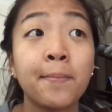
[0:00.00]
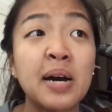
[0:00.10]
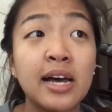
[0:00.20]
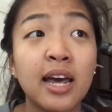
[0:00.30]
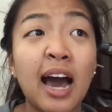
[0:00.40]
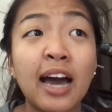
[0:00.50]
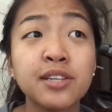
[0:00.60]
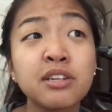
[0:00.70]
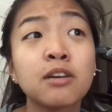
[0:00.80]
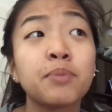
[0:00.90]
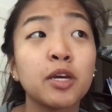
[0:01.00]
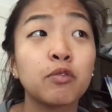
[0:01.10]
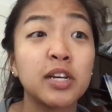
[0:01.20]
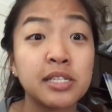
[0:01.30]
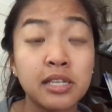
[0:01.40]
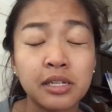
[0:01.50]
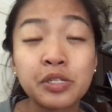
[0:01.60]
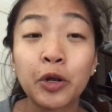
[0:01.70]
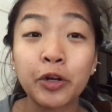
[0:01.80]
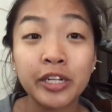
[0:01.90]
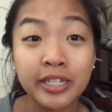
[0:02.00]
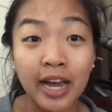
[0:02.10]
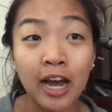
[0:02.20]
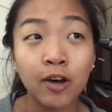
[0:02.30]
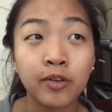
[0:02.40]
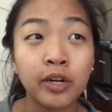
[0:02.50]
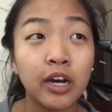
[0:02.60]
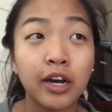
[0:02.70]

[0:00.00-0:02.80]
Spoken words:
But I took a big risk in turning down